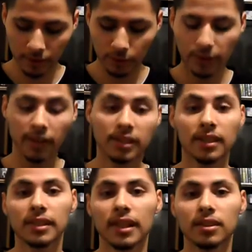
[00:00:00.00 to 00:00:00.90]
3,000
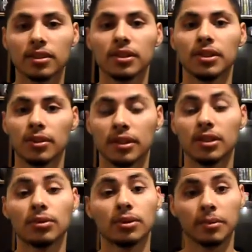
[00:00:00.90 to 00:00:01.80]
attack, so you know it could
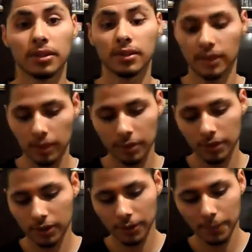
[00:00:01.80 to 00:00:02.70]
do some serious damage. So